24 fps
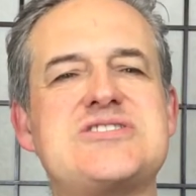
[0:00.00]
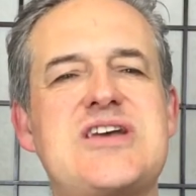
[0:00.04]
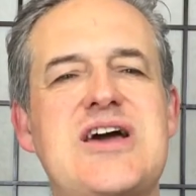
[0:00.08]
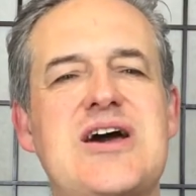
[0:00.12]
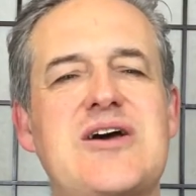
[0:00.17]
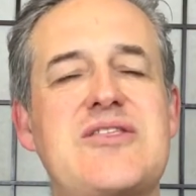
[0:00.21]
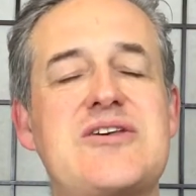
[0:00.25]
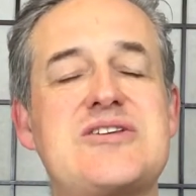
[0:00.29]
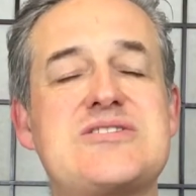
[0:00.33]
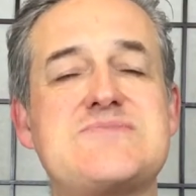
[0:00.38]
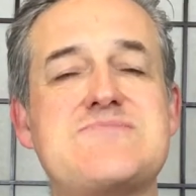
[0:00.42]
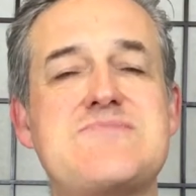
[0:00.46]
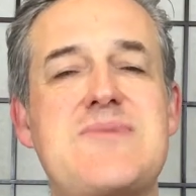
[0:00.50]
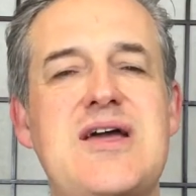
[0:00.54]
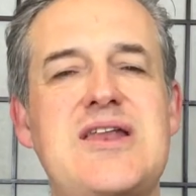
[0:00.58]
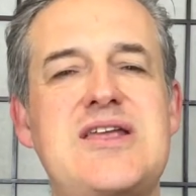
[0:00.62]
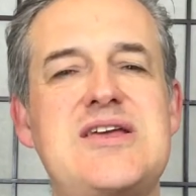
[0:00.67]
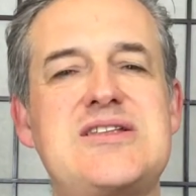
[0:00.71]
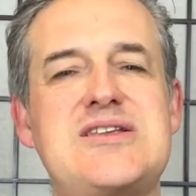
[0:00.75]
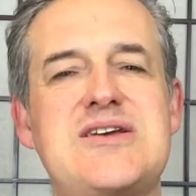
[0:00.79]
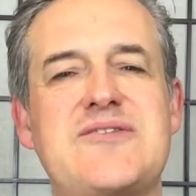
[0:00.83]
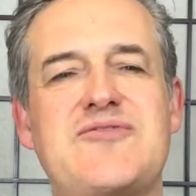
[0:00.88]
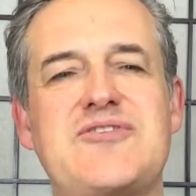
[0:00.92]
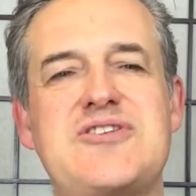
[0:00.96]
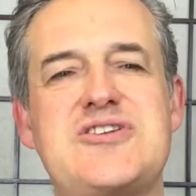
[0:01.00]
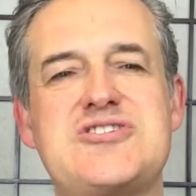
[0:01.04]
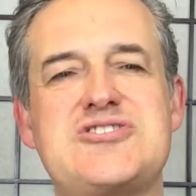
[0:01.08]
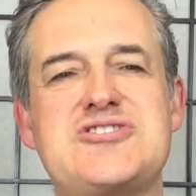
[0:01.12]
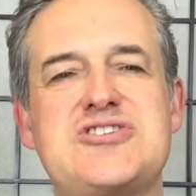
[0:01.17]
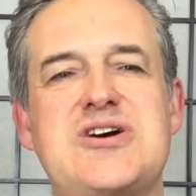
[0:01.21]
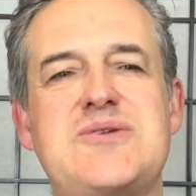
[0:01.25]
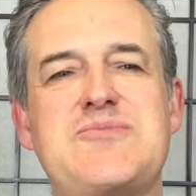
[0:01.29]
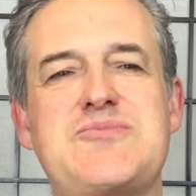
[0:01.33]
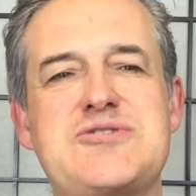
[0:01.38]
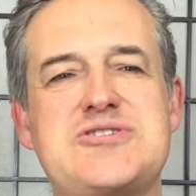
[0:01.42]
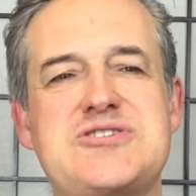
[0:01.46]
Now, there's many different
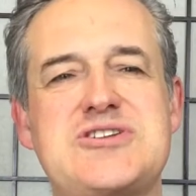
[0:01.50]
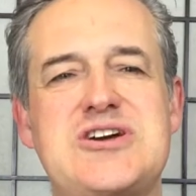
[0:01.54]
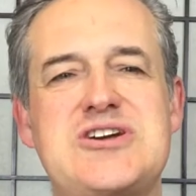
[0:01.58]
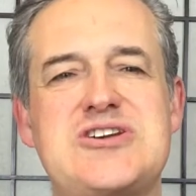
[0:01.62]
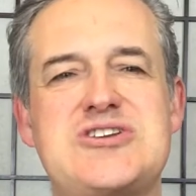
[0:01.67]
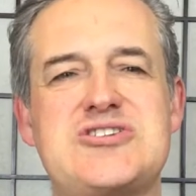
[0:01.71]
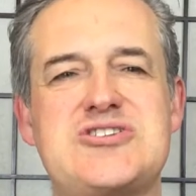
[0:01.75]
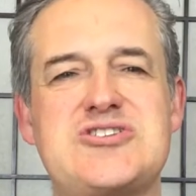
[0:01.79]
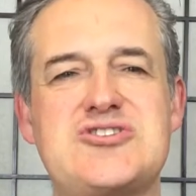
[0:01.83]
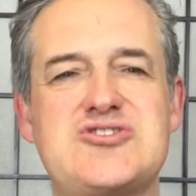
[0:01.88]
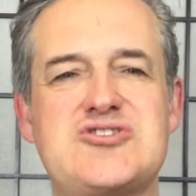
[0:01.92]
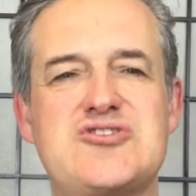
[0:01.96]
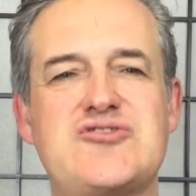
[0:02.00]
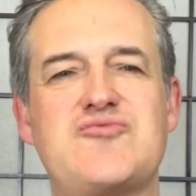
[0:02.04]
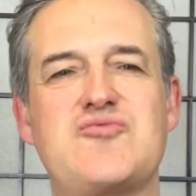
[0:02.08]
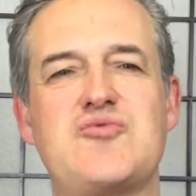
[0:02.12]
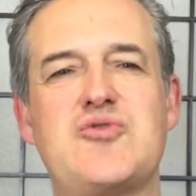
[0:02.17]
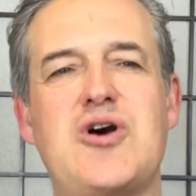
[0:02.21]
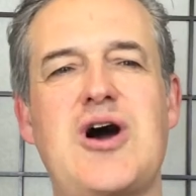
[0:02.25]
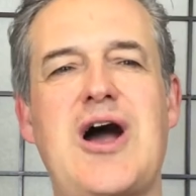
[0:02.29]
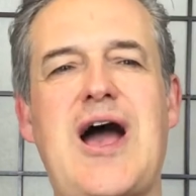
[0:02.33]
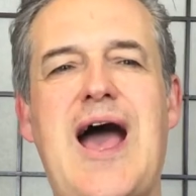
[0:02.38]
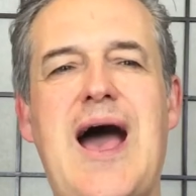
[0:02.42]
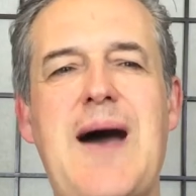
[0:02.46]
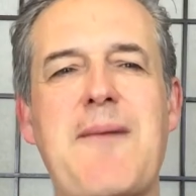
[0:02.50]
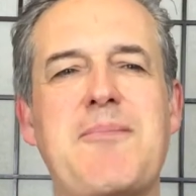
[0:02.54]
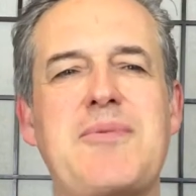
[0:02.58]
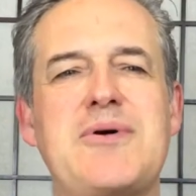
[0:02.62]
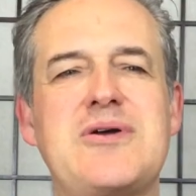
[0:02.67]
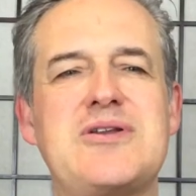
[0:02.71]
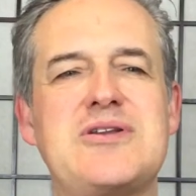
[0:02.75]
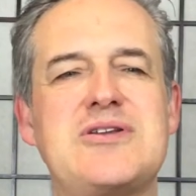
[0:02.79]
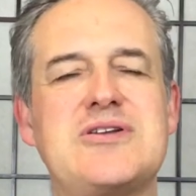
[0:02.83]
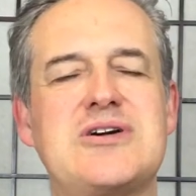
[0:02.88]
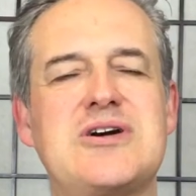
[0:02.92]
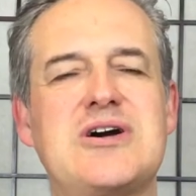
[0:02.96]
interpretations of what
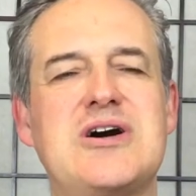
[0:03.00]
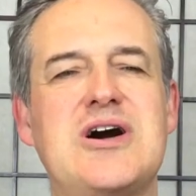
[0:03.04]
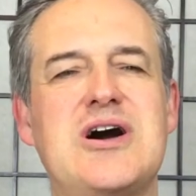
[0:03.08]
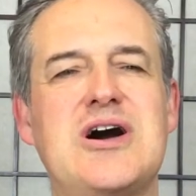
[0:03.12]
happened